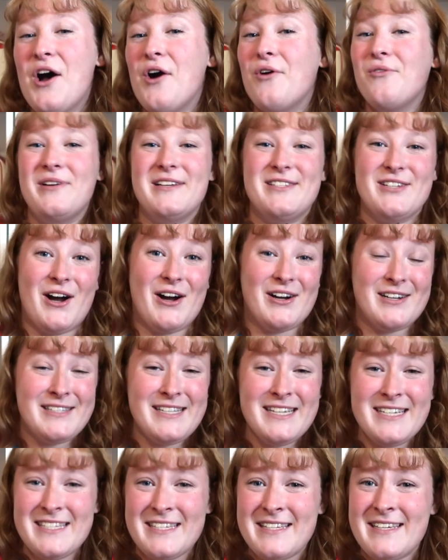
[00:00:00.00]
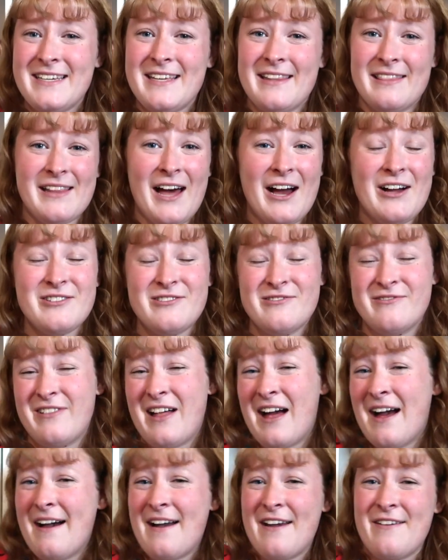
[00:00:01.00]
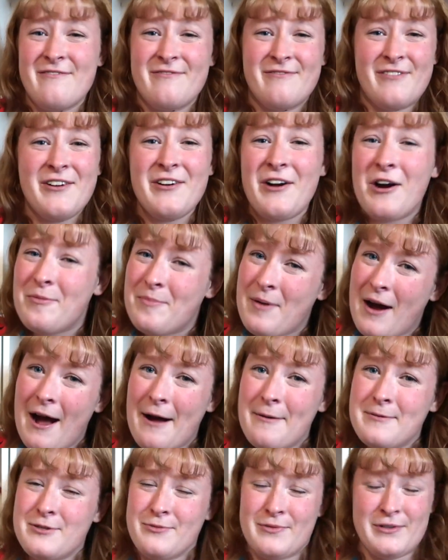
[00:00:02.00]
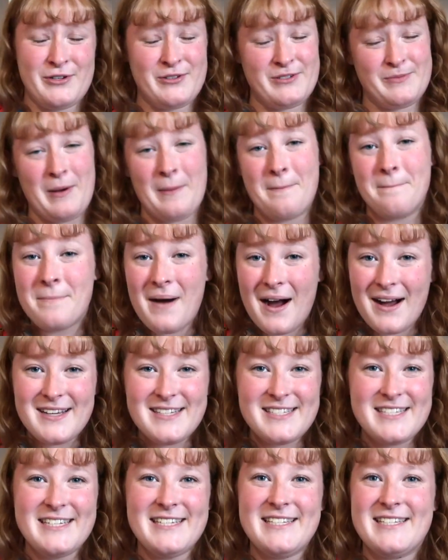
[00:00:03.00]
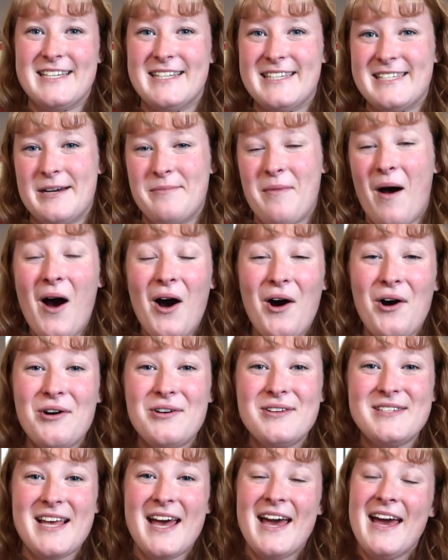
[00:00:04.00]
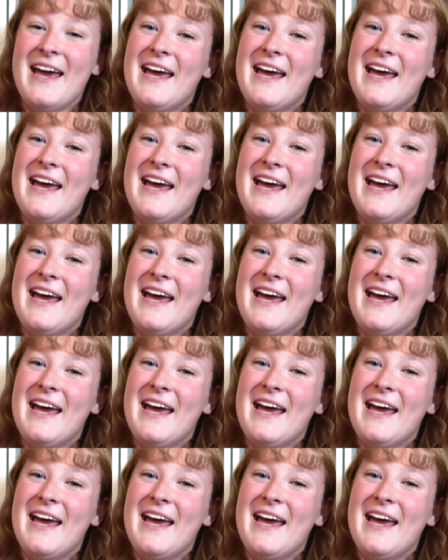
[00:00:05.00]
We talk Disney, Loungefly, Funko Pops, we do some unboxings and some hauls.